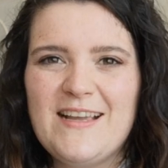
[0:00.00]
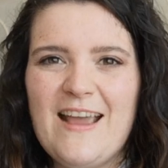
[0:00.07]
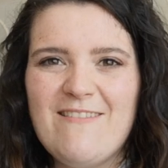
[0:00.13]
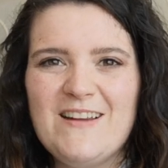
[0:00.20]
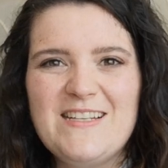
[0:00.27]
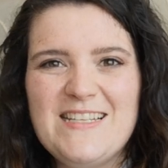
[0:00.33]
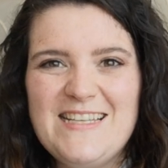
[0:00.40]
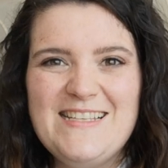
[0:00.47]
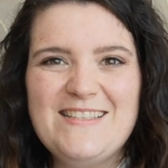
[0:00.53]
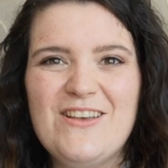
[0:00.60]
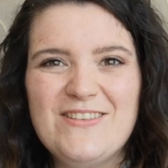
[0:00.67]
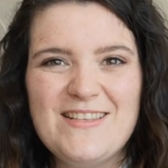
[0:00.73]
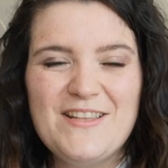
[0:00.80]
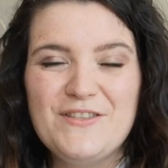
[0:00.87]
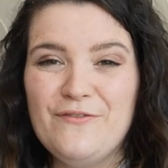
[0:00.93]
a character is
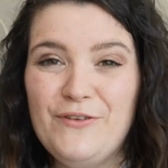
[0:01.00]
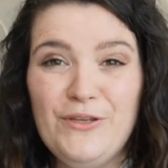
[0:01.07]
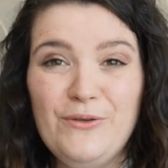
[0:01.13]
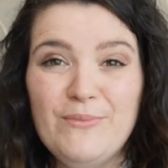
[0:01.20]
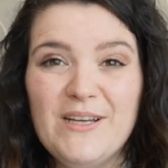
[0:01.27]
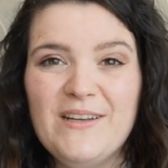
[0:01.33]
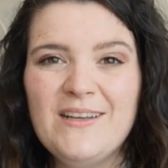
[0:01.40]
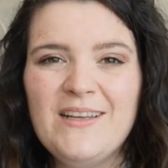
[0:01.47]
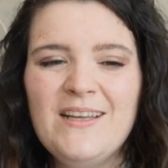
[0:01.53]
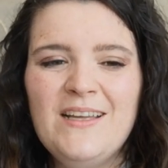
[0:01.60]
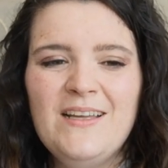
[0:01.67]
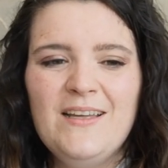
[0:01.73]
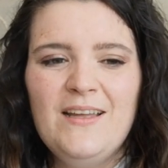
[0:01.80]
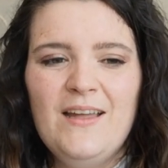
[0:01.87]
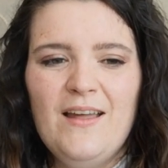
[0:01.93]
her sense of humor.
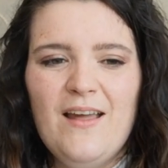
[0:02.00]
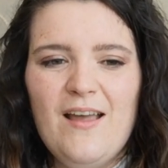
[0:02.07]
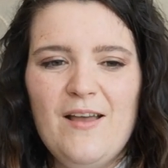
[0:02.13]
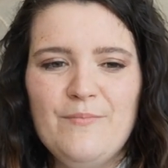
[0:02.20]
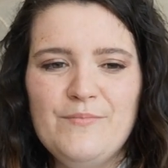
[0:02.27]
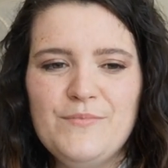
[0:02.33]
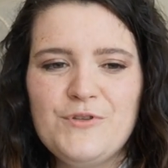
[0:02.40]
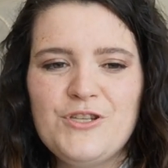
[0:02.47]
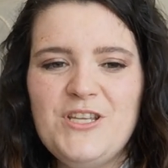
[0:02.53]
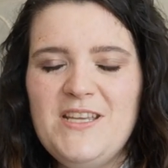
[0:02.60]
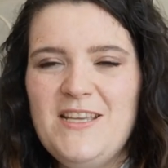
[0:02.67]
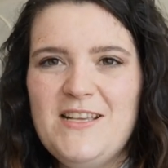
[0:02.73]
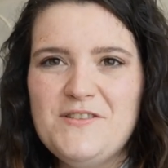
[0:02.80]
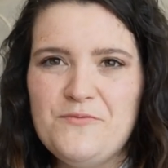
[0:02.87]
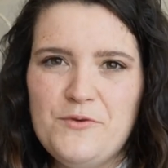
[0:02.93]

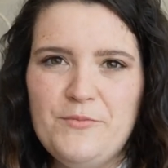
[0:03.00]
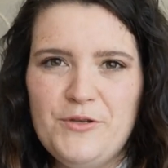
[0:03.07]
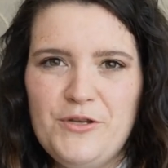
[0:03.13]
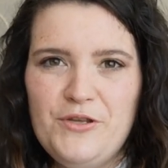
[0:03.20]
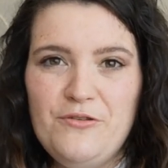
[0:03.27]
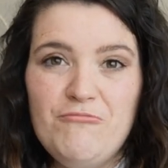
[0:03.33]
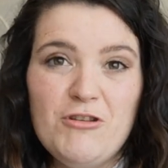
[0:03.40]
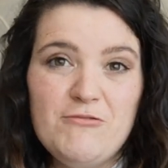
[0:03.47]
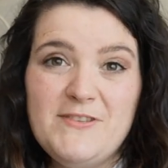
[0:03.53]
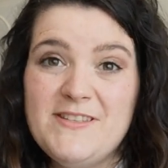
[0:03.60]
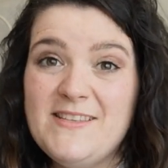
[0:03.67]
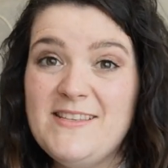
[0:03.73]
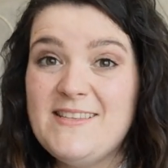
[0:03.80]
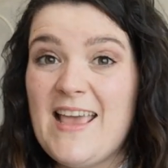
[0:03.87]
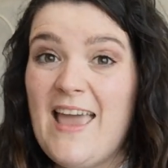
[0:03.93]
She is a woman who
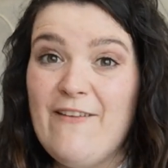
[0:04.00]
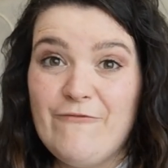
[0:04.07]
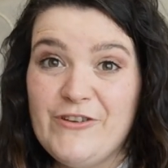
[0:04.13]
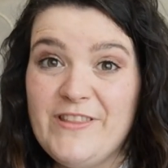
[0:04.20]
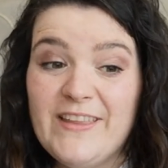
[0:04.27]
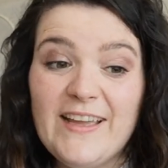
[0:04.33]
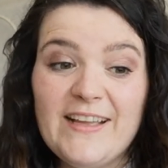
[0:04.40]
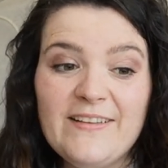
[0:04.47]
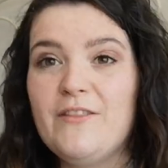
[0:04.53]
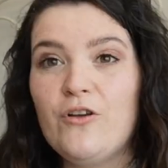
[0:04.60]
notices everything.